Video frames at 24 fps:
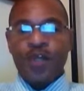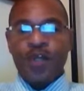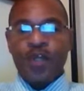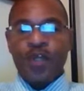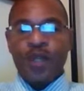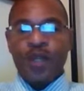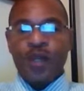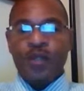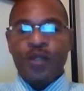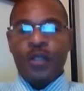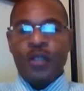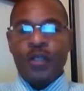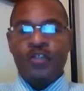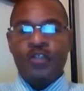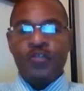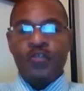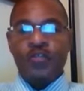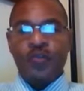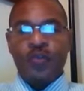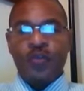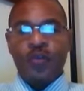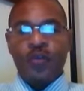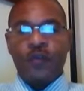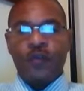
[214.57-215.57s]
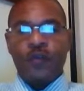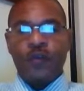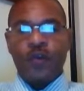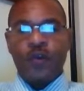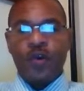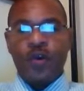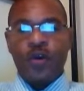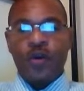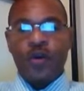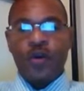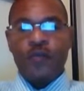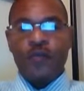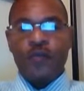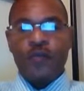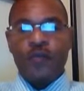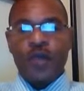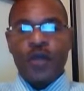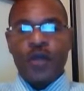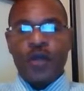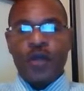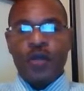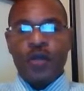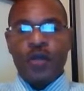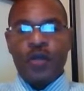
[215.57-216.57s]
Now, in 1924,
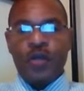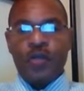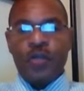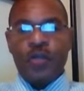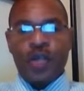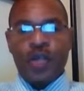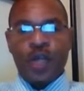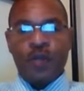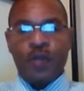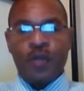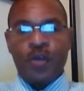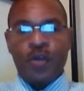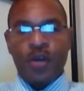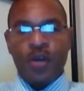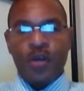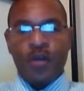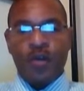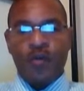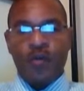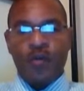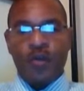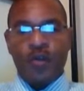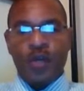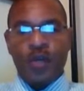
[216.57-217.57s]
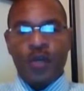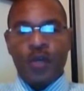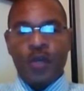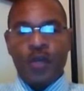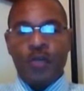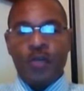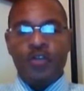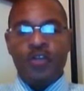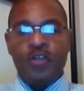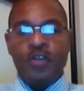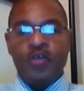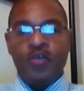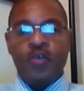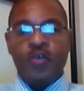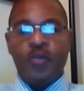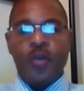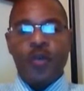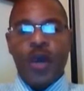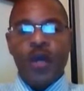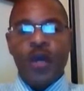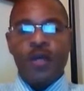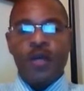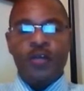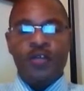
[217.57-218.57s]
the same year, he met the general
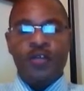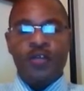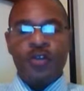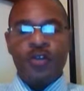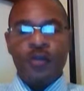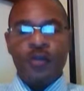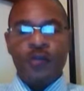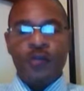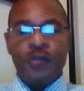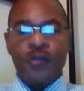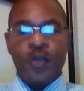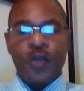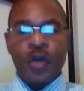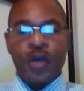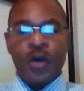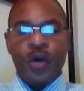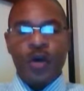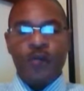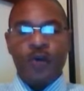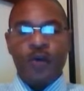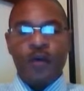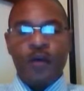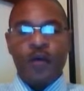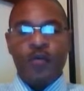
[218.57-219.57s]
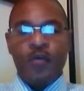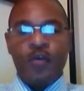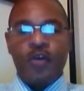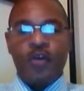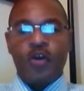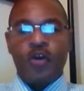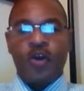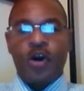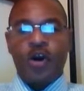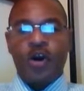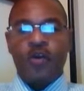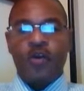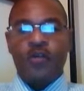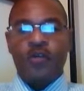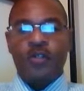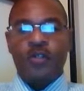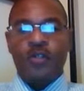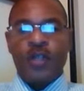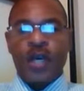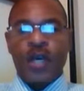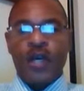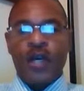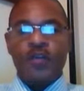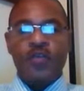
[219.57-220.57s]
manager of a company called
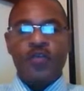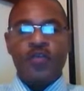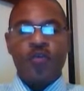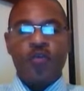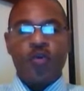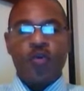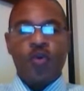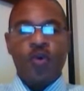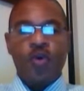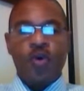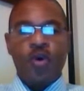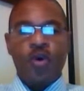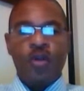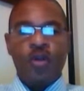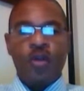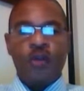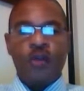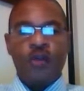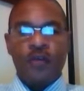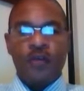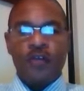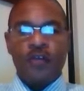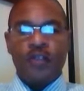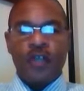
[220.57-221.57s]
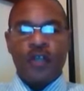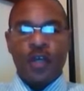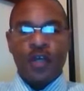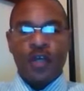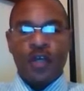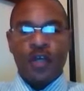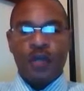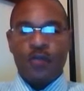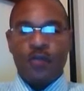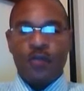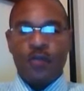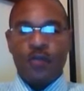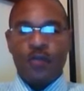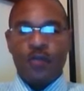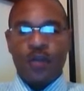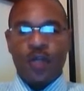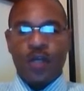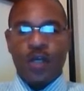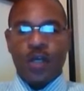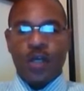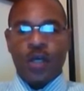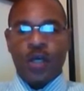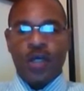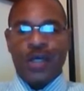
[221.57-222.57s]
Standard Oil of Kentucky.
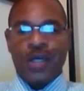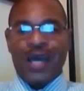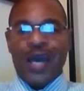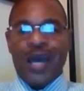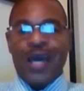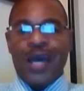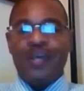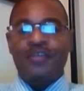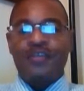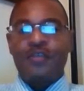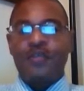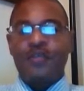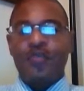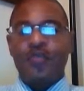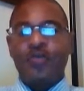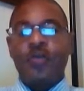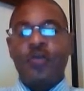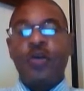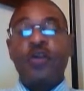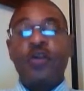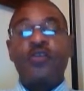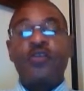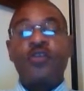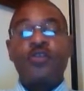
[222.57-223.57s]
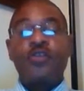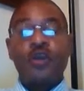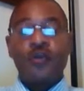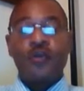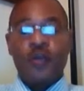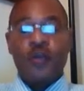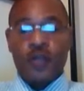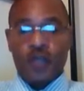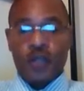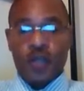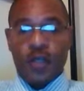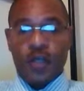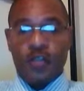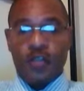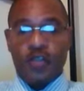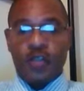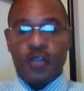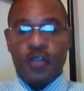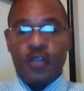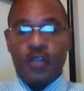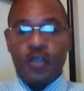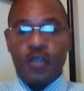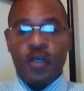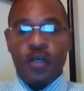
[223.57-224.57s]
And they asked him to run a service
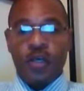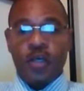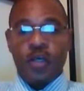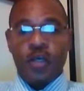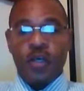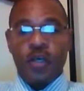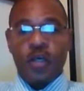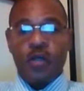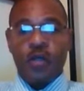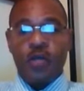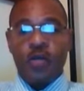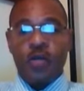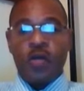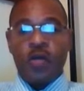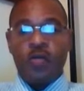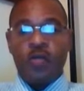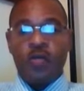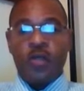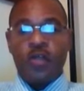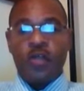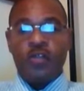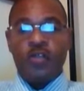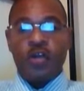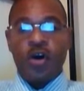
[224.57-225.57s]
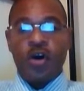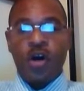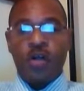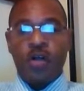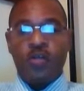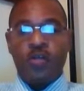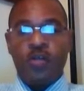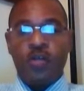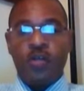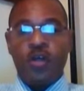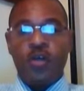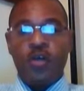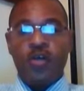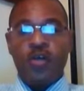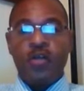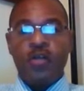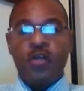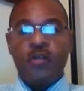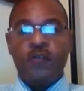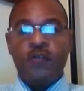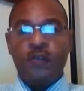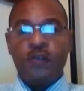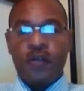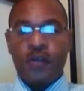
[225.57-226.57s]
station in a place called
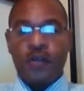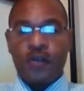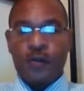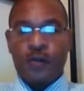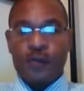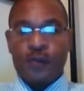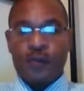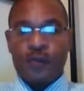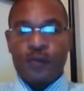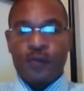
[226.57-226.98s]
Nicholasville.